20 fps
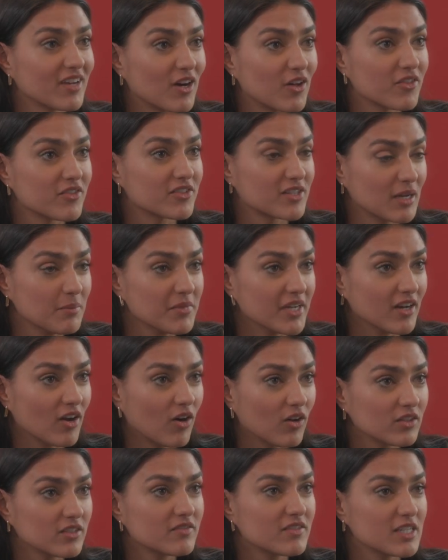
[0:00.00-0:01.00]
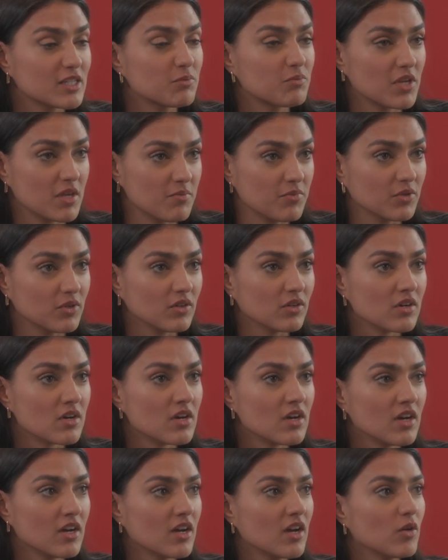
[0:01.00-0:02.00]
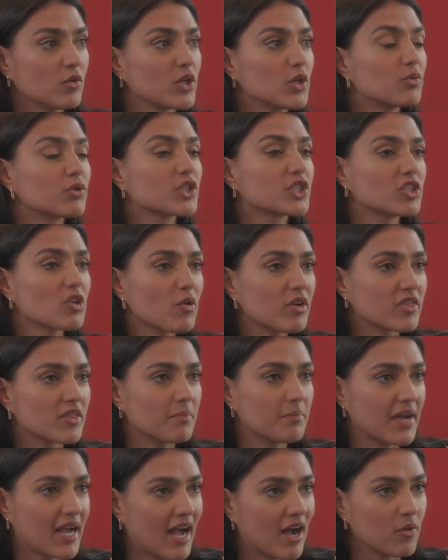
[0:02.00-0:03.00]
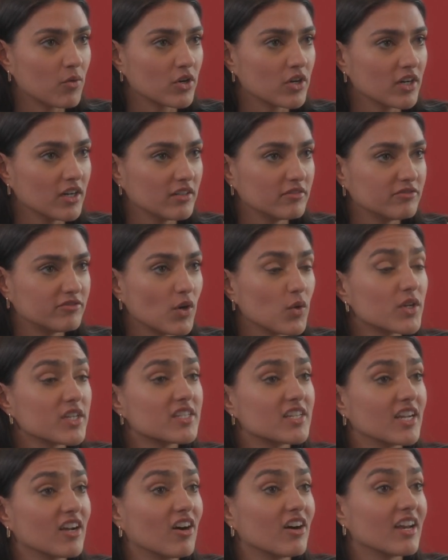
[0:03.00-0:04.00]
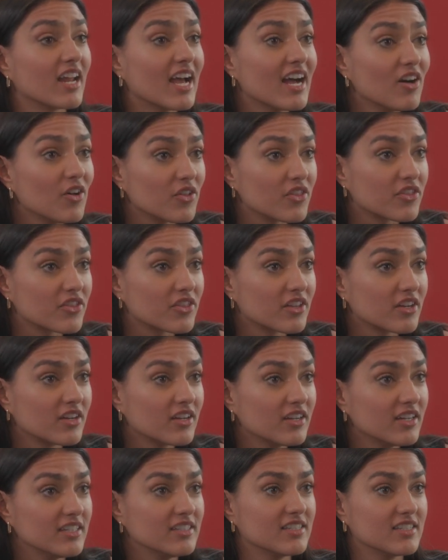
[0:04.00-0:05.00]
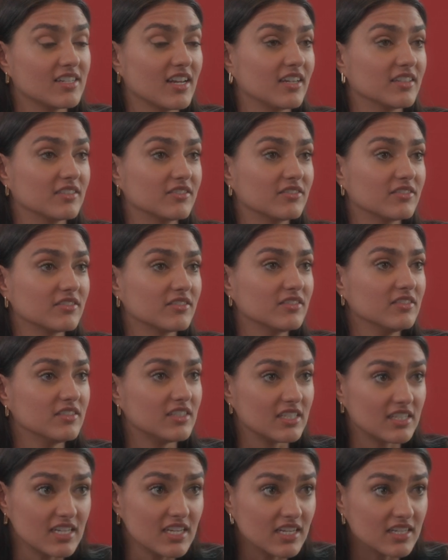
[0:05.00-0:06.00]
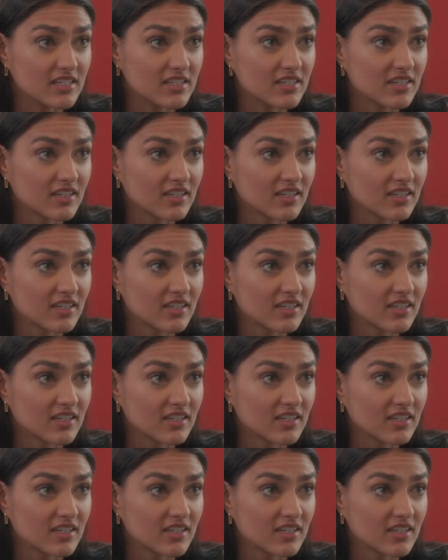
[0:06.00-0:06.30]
Health Summit. All of these people, you were showing the power of focusing on health instead of disease.